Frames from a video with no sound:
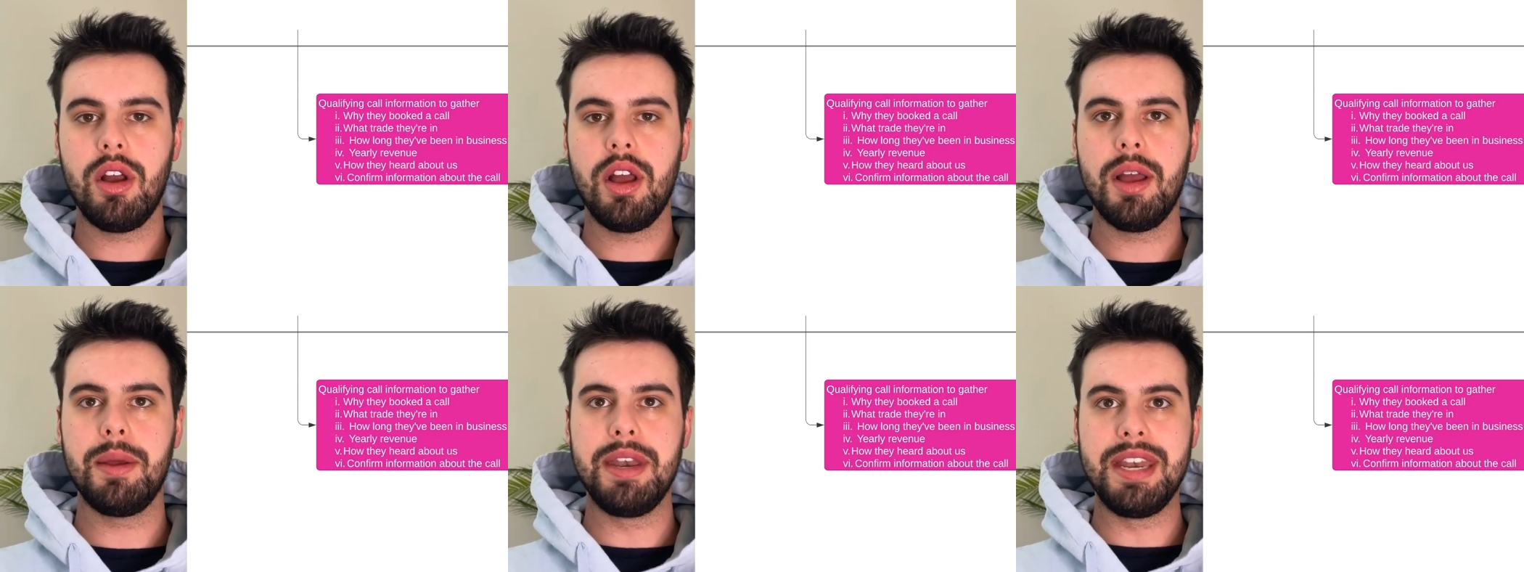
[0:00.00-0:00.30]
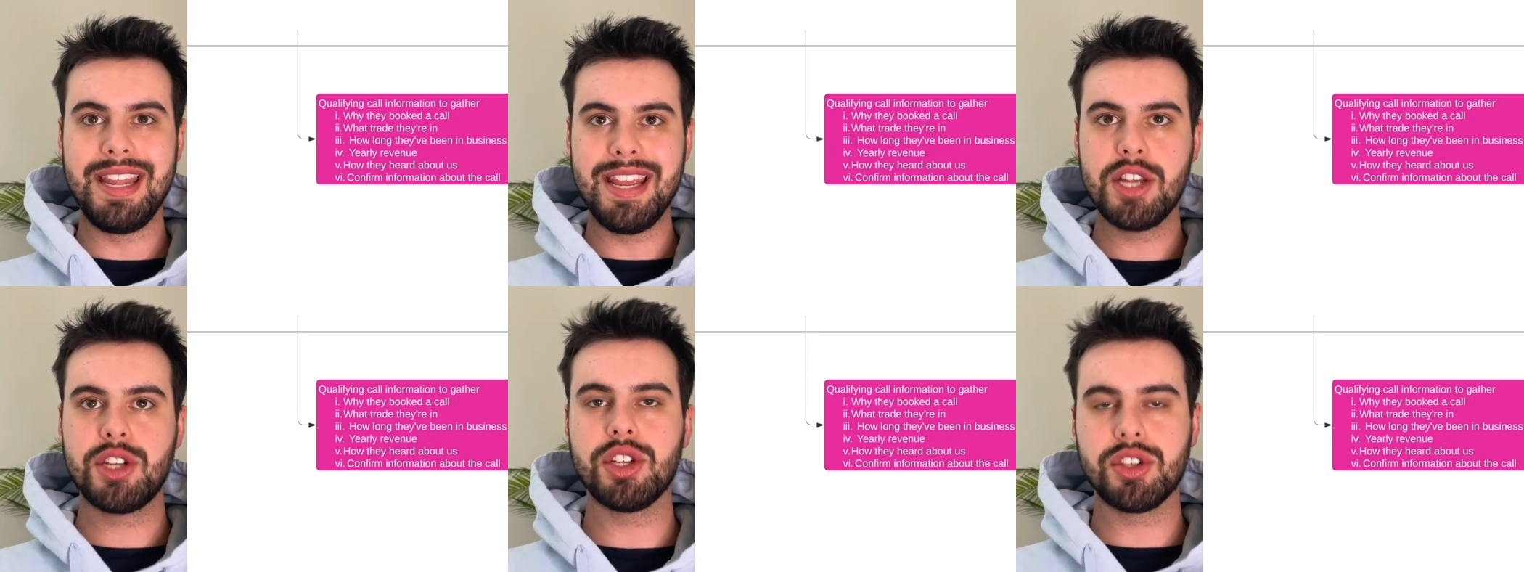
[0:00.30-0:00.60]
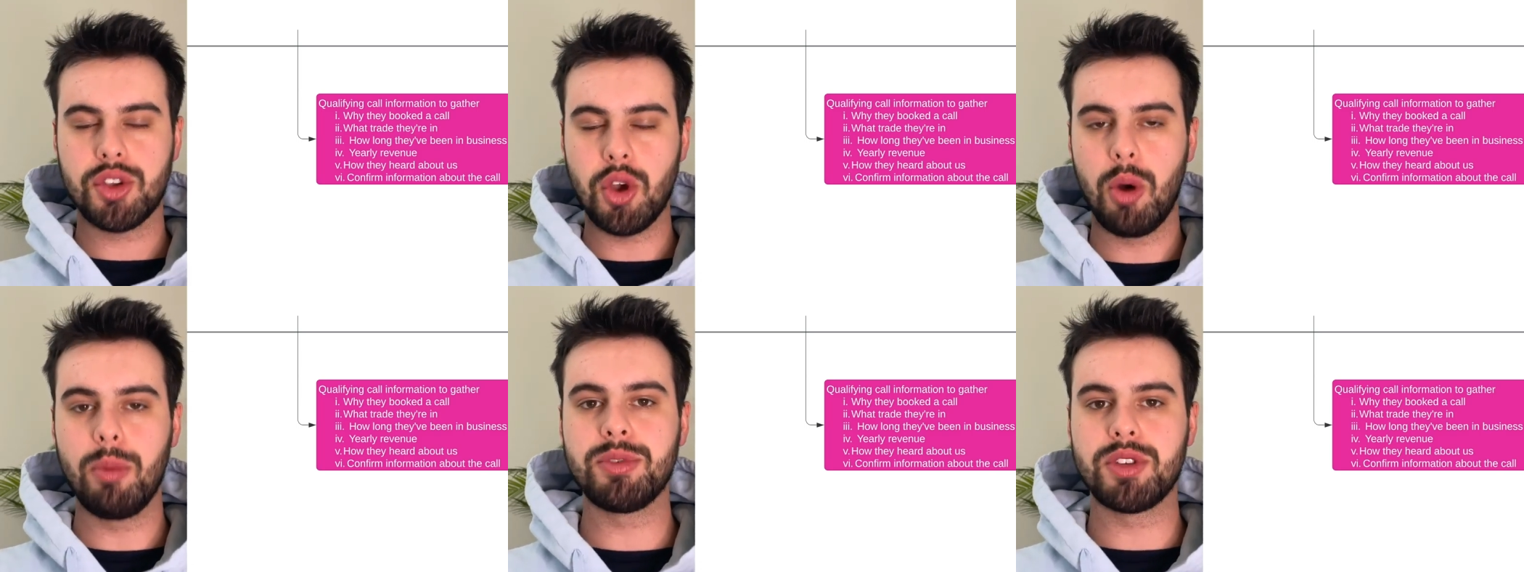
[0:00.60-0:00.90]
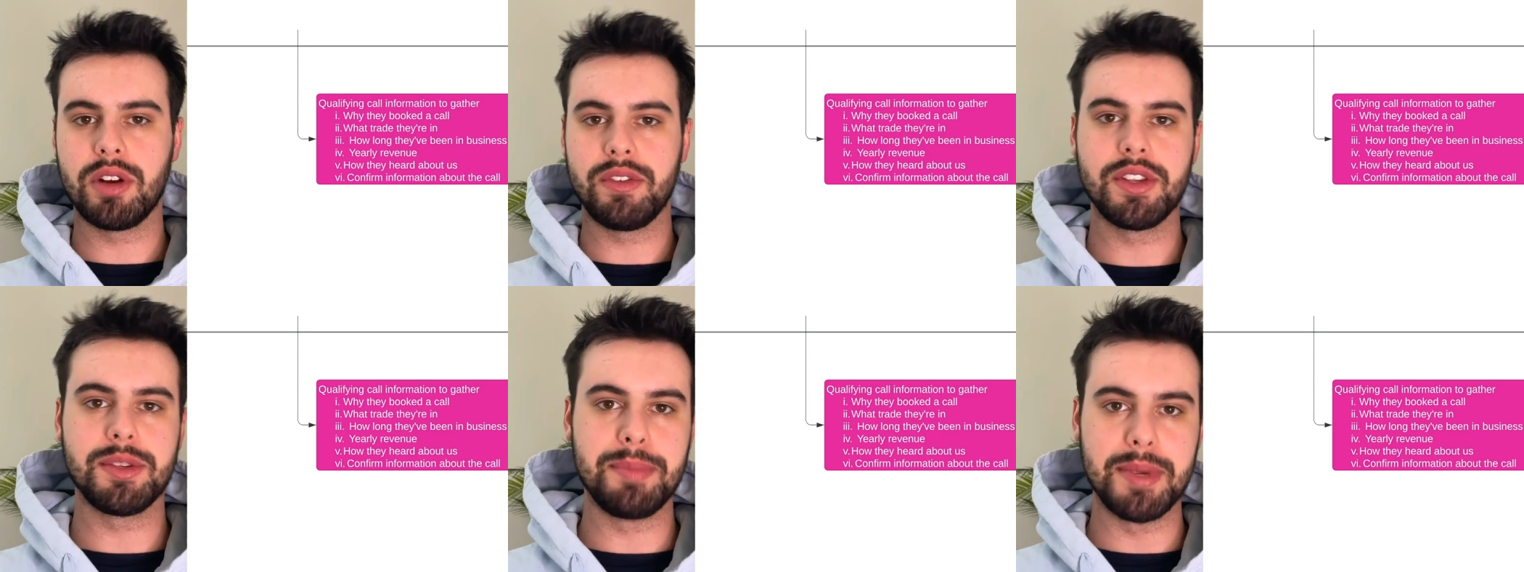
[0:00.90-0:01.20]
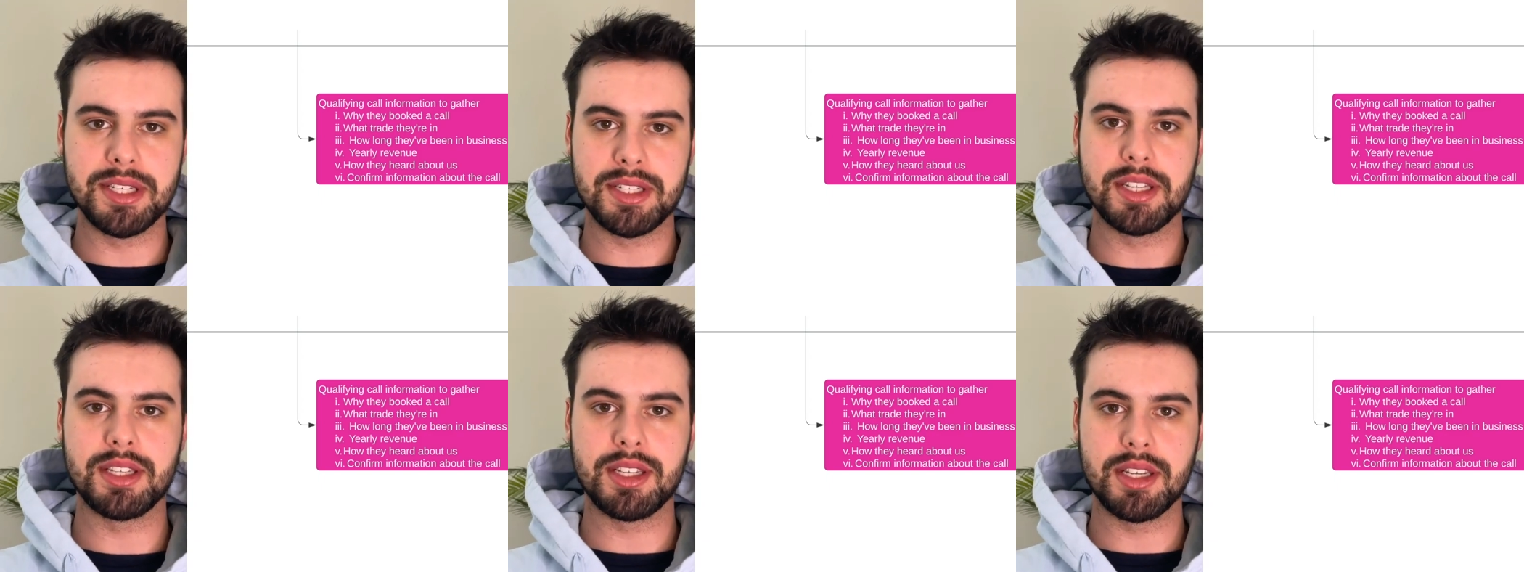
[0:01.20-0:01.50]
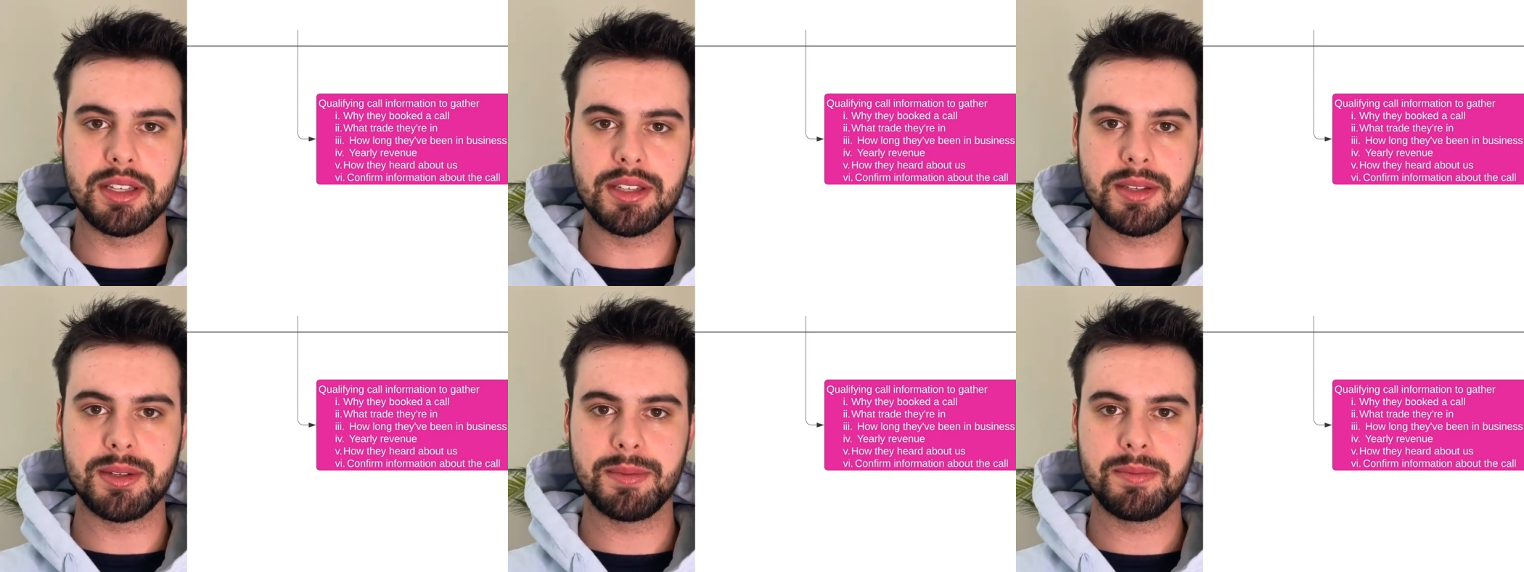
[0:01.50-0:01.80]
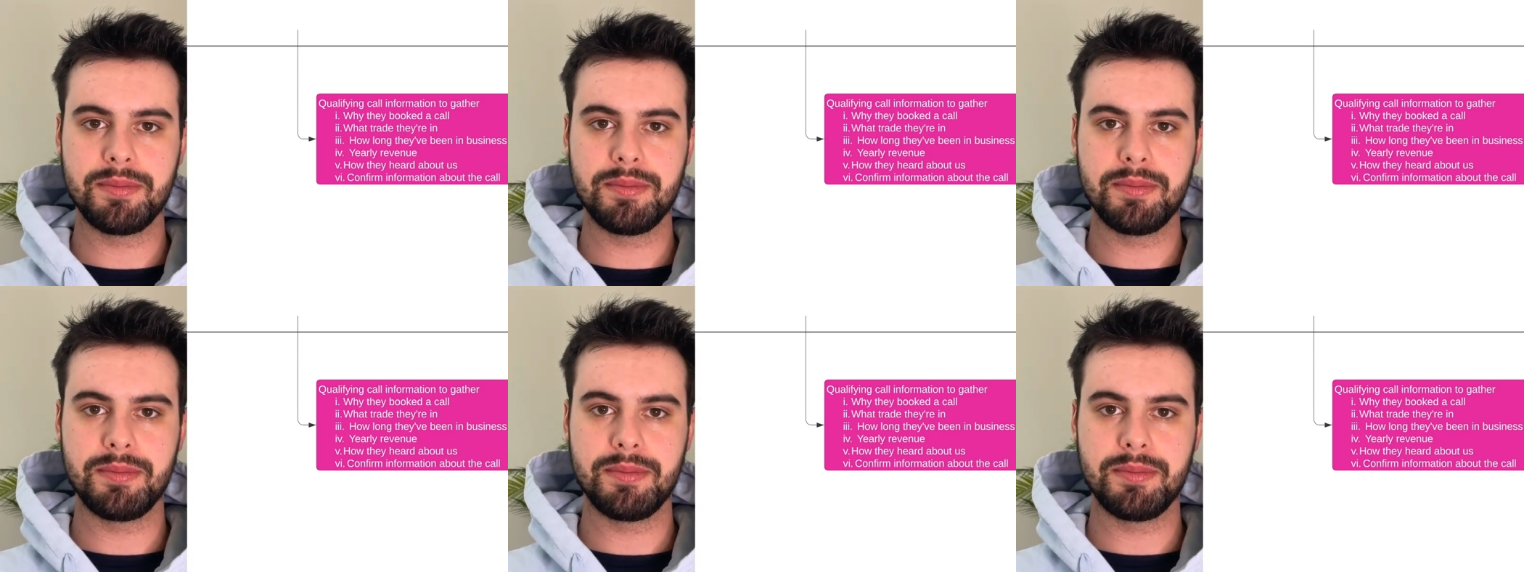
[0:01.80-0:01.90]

niche is home service businesses.